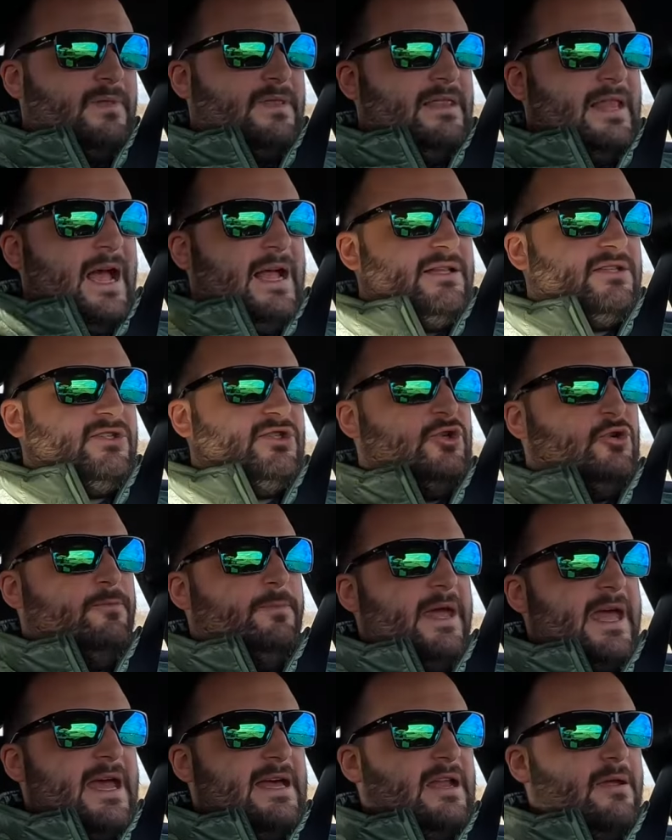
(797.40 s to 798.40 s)
not too
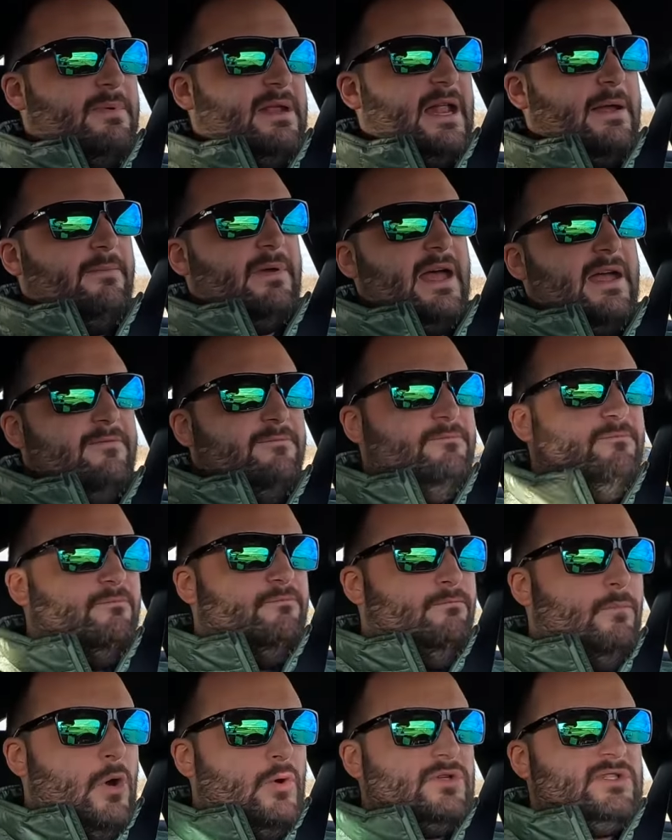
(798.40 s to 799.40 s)
bad. I mean, I'm, i
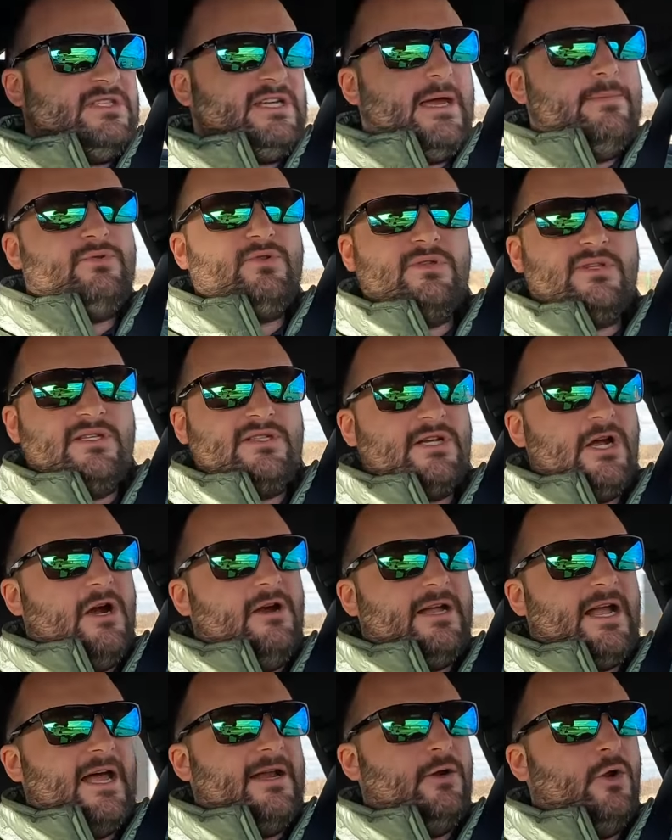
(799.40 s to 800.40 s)
most times with this
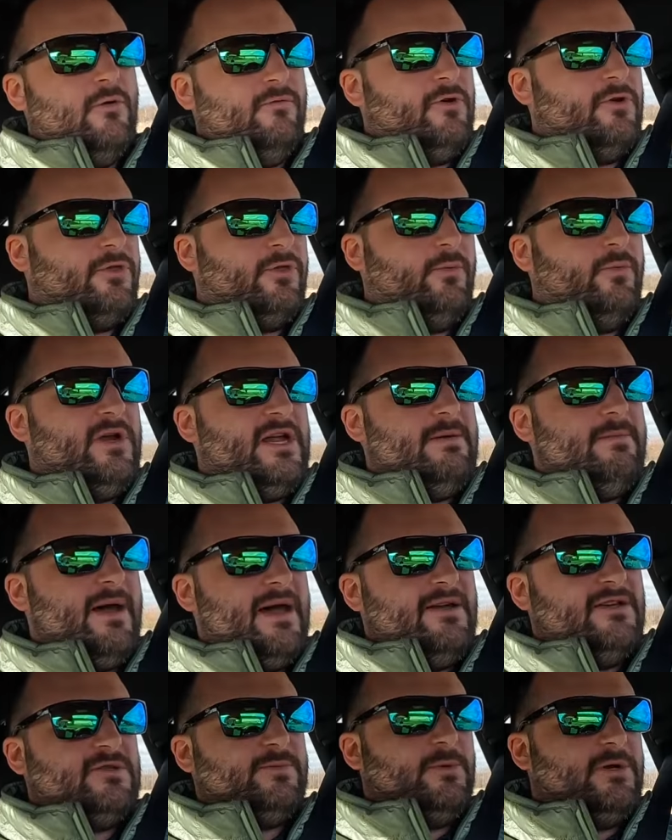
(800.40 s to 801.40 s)
car gotten over three
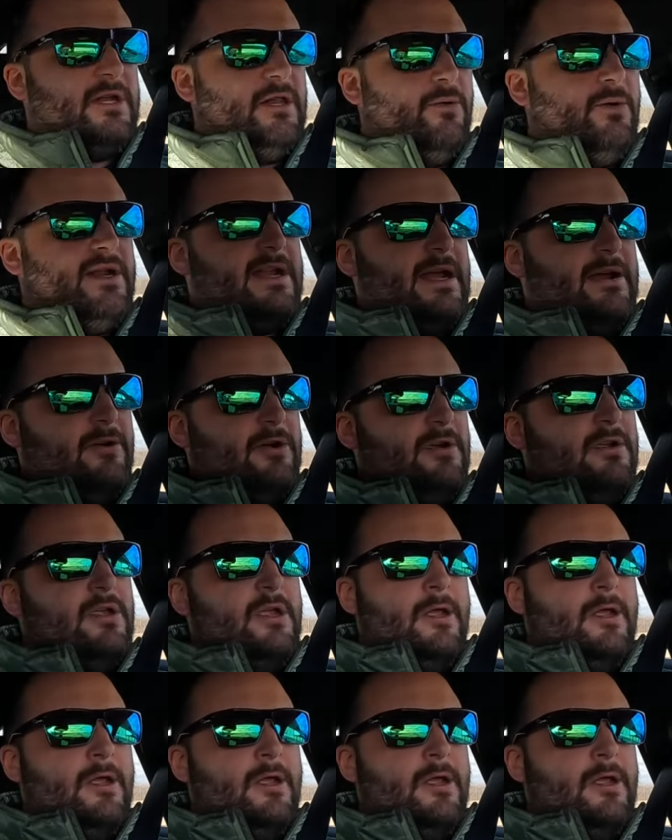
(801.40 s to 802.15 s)
miles per kilowatt hour,